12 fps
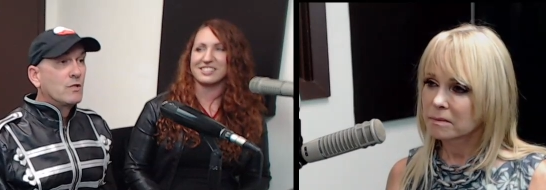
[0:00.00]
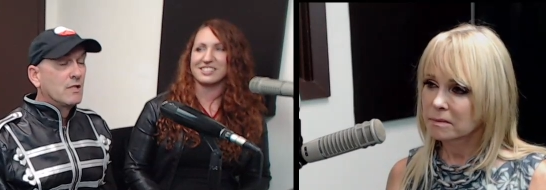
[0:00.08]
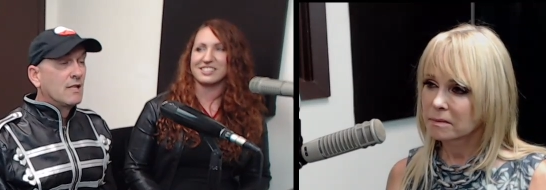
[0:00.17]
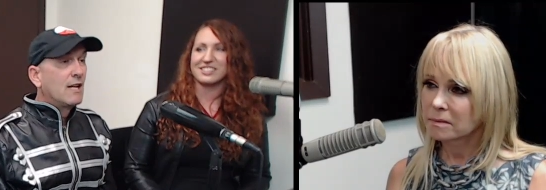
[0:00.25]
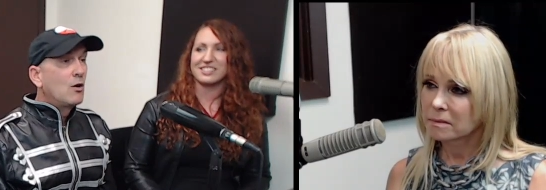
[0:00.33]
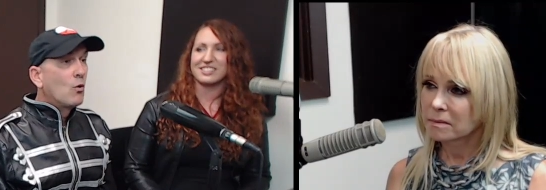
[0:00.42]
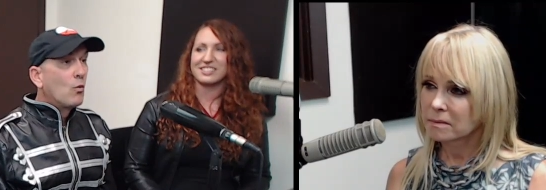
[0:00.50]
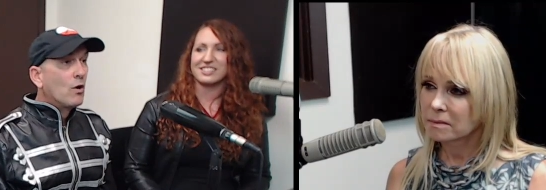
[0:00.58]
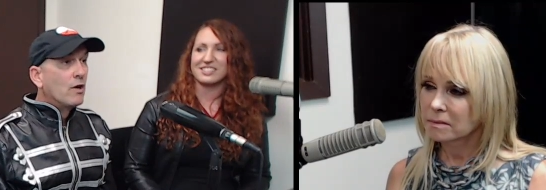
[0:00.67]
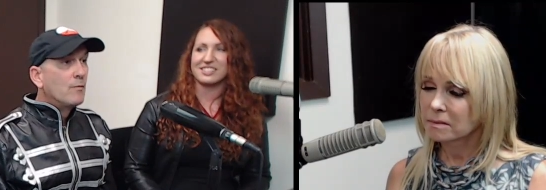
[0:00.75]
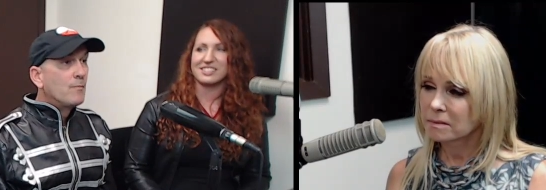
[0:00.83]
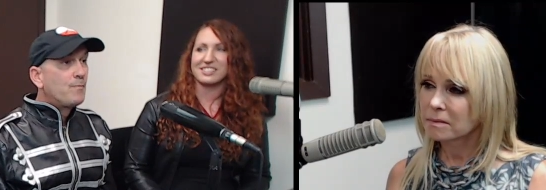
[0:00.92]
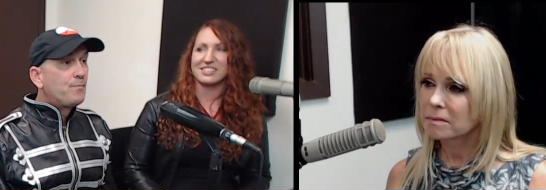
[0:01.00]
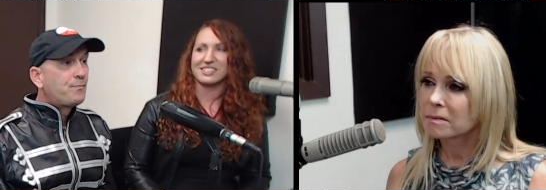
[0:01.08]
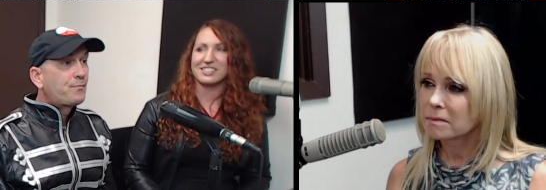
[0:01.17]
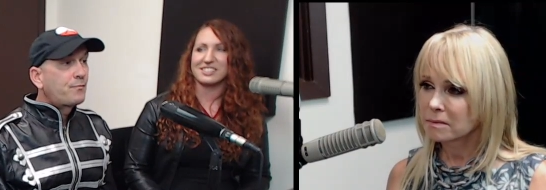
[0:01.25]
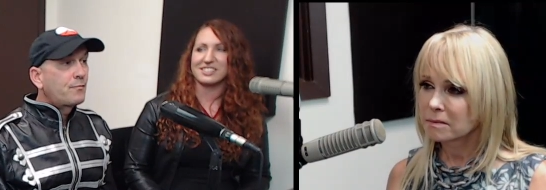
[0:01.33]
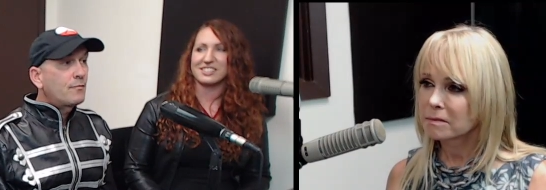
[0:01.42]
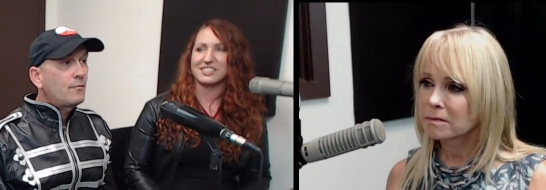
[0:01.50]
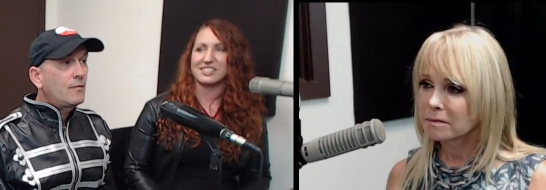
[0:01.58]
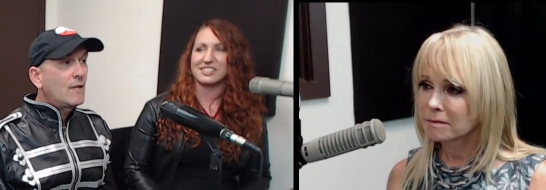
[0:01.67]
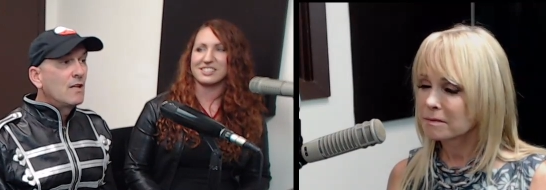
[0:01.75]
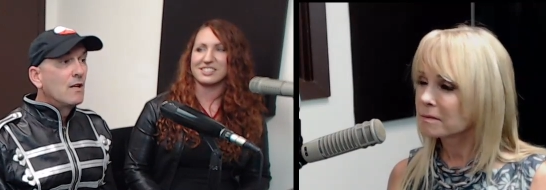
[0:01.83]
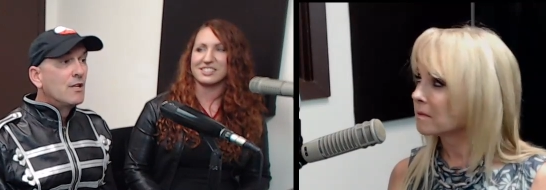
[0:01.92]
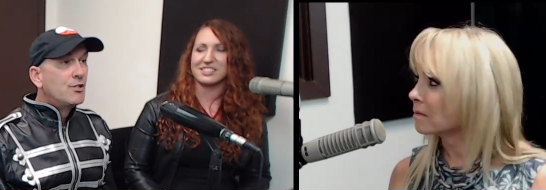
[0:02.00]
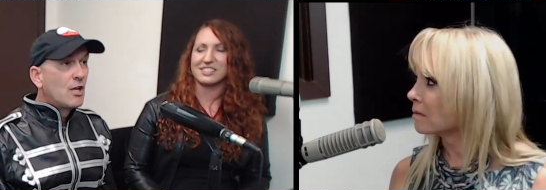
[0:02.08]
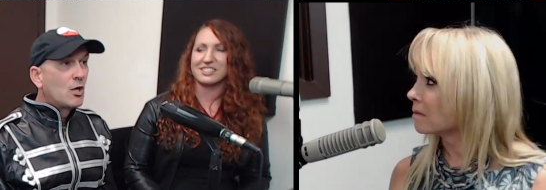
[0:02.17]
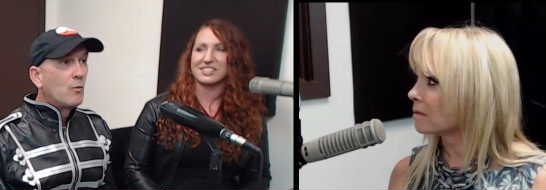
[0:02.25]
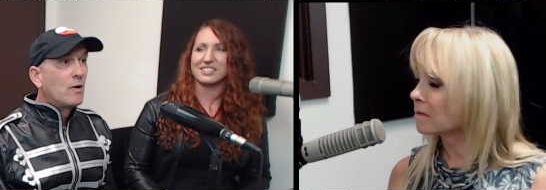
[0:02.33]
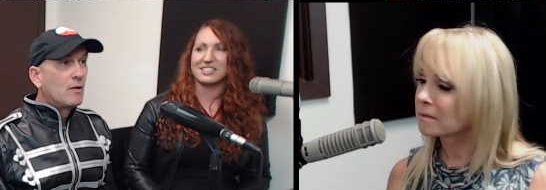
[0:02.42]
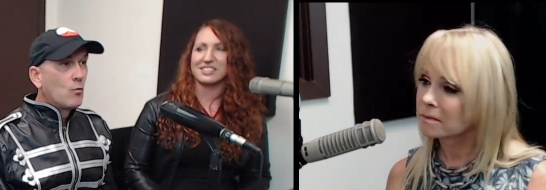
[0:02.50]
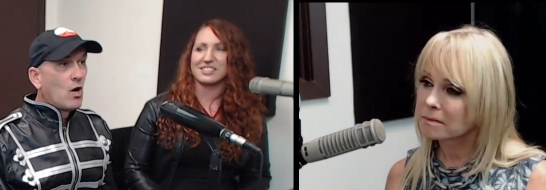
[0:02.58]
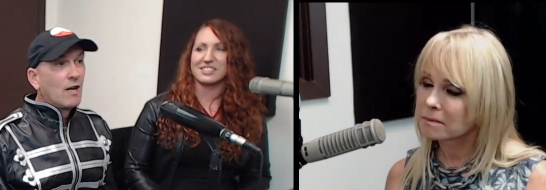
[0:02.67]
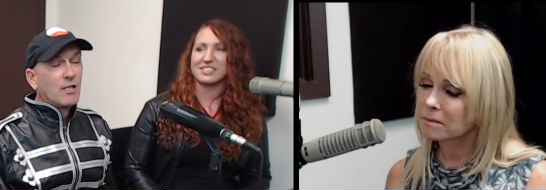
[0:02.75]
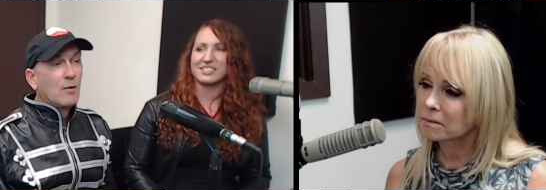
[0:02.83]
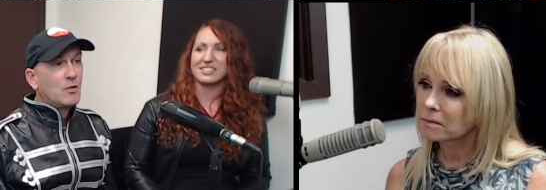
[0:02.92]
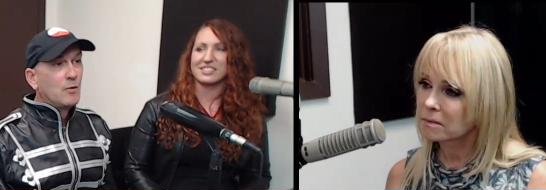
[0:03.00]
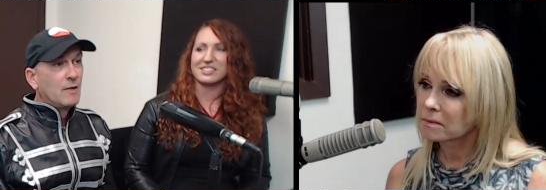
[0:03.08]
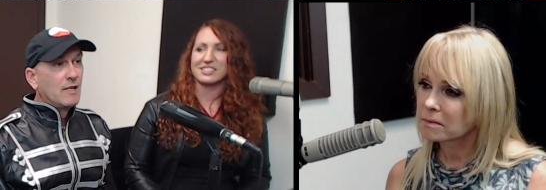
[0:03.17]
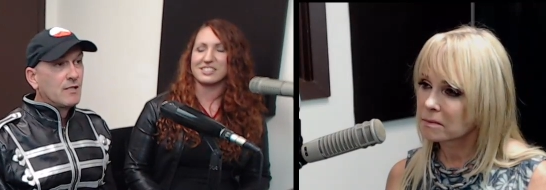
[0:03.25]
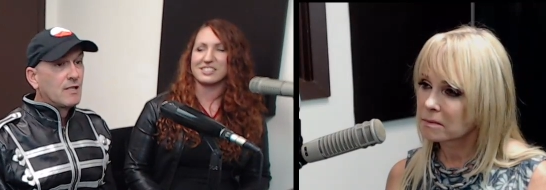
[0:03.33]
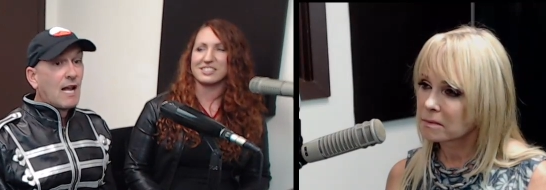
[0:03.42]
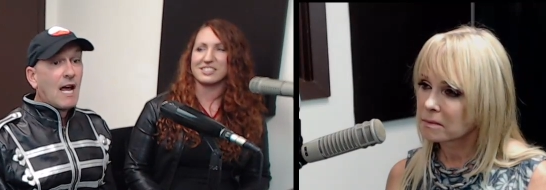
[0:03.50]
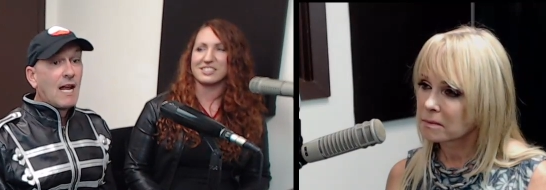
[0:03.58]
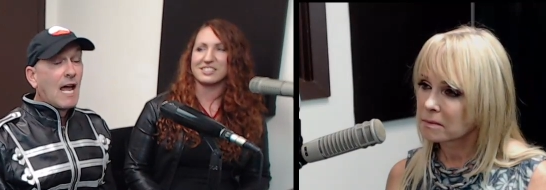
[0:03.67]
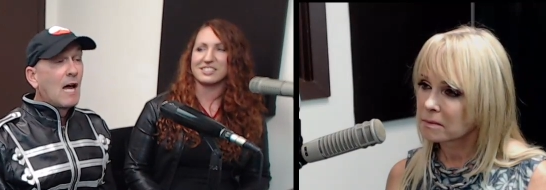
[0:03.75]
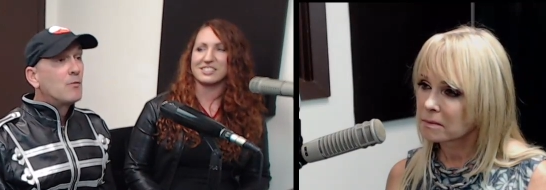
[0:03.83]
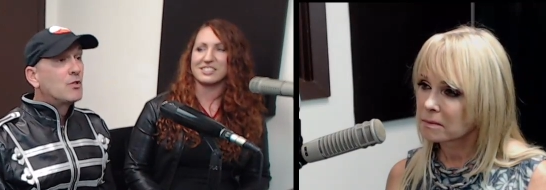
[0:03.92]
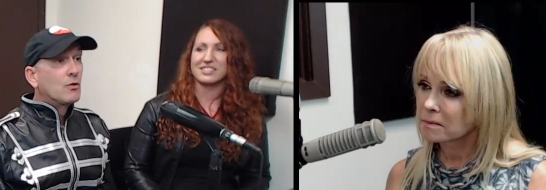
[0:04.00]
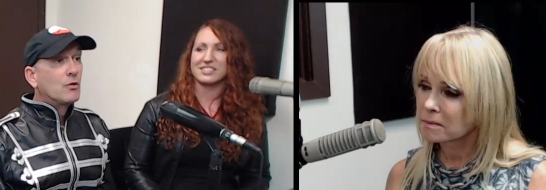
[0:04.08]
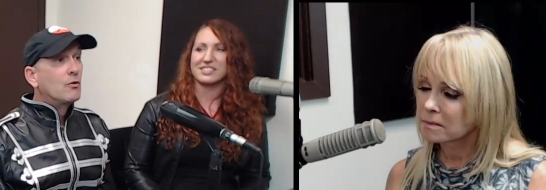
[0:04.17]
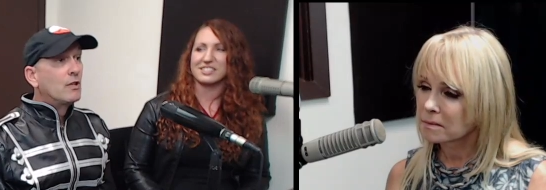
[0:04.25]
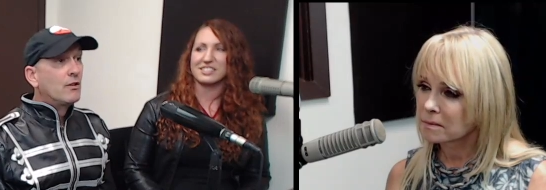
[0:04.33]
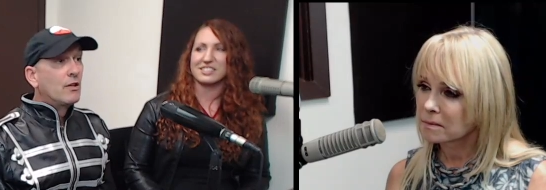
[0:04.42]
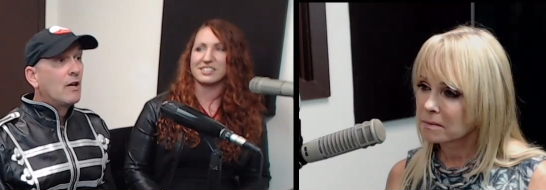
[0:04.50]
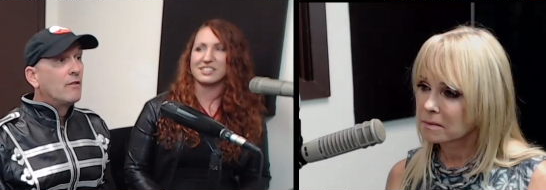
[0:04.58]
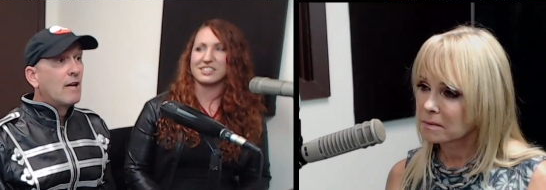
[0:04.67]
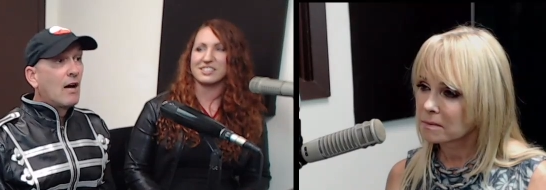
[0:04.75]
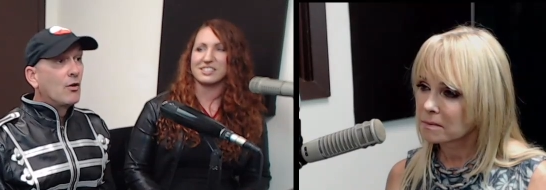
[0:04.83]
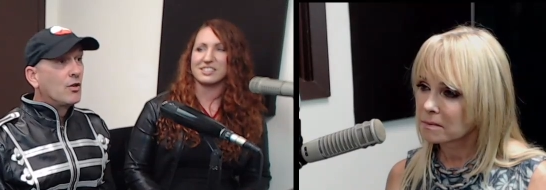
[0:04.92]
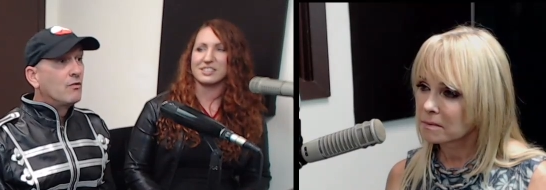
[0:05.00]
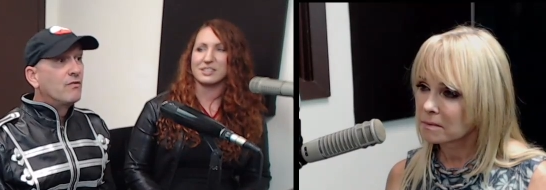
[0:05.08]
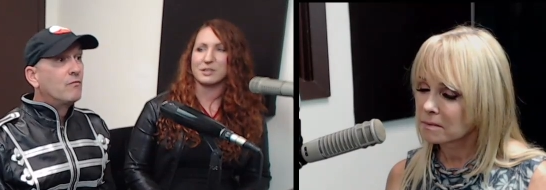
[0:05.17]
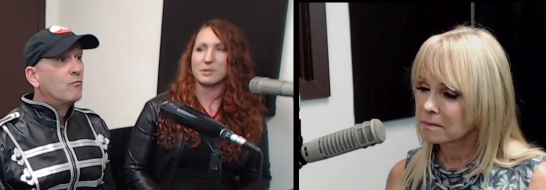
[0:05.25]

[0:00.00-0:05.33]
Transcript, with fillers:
Speaker 1: was in Englewood, a gentleman walked up to me and said, I absolutely love how you